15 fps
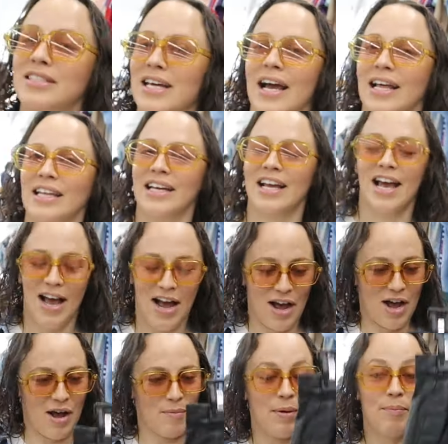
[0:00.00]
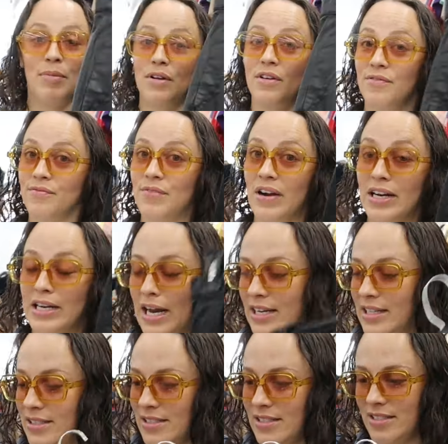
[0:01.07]
the styling, but very
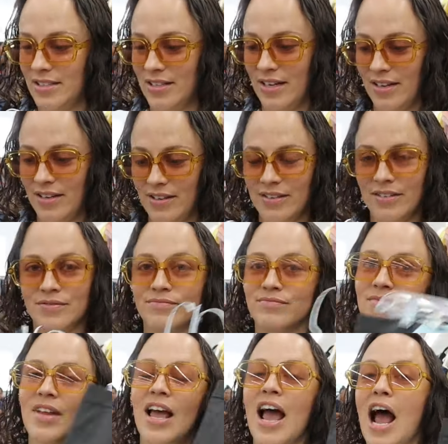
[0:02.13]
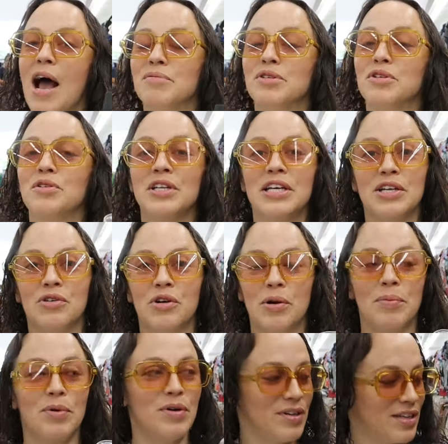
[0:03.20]
nice. Absolutely
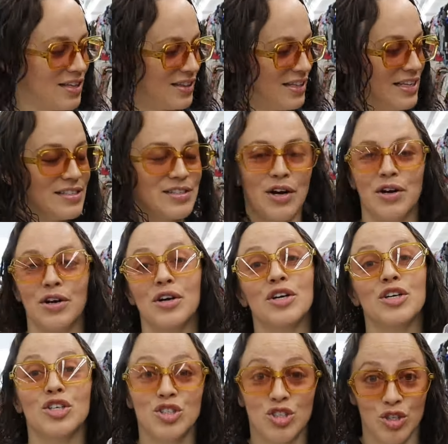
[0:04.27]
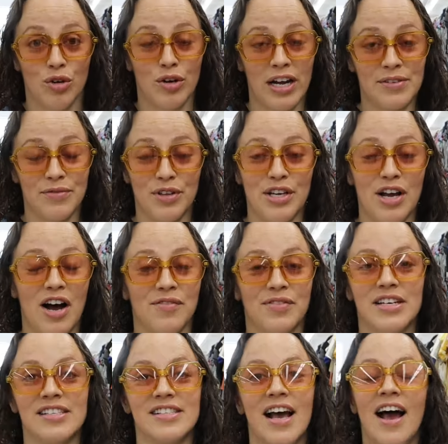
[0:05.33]
adorable. These are so nice for the
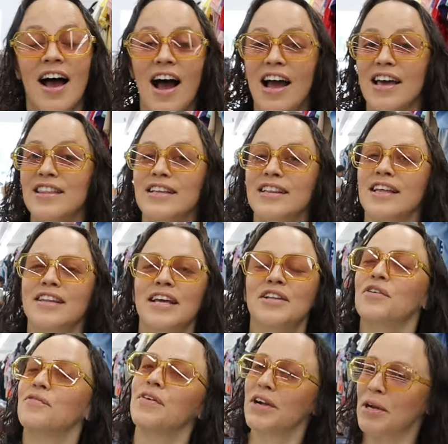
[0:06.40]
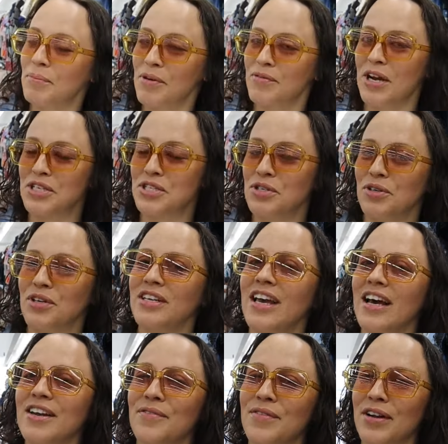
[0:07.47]
office. I think that they look very professional,
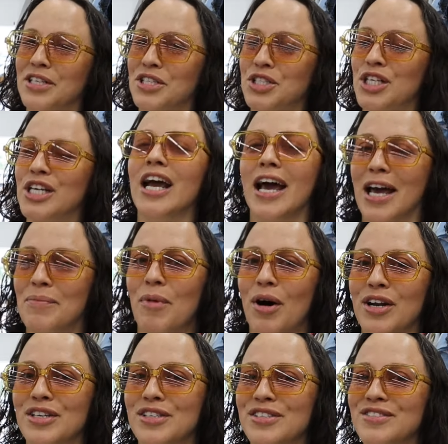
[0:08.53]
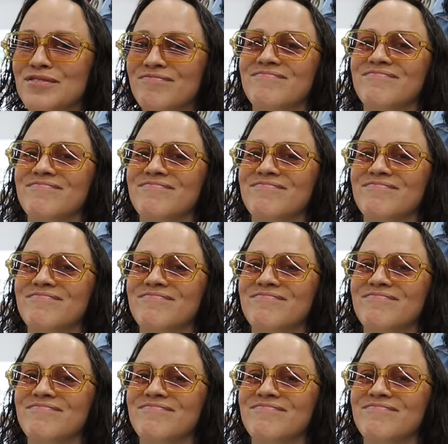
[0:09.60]
yet very chic and modest.